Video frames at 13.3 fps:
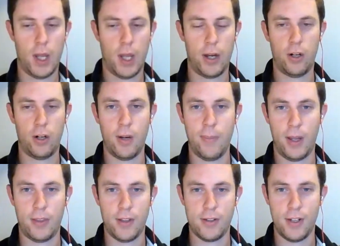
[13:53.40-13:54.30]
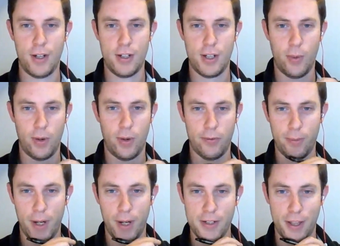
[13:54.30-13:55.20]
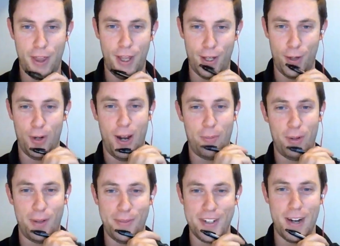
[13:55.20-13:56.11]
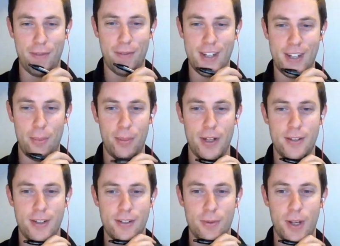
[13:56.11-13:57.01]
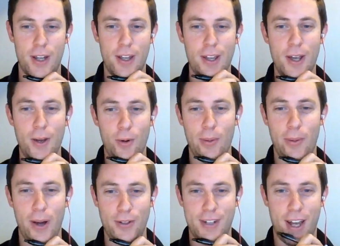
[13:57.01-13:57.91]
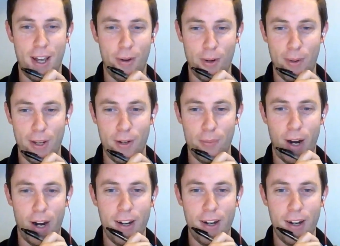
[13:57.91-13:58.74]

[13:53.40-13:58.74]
Yeah, you're going to make this an easy one for me because I think you and I pretty much have the same list this week. What about you, Brad?